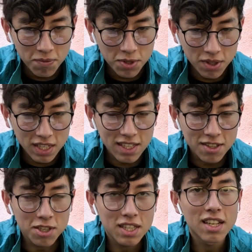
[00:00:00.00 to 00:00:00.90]
So this
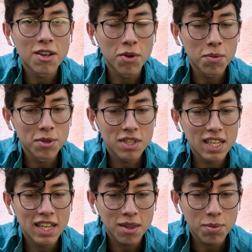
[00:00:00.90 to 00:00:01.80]
is just a normal
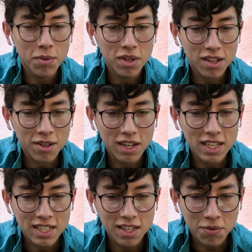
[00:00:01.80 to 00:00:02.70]
synth, but with a
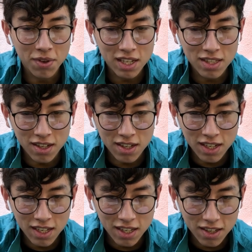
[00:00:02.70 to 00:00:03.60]
crazy effect on
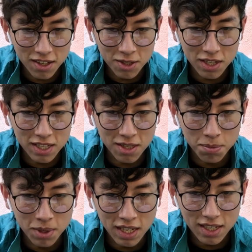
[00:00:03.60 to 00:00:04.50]
it. You can change
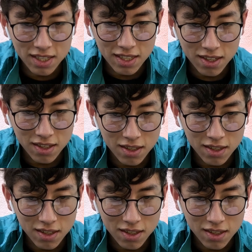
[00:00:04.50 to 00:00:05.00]
the mix.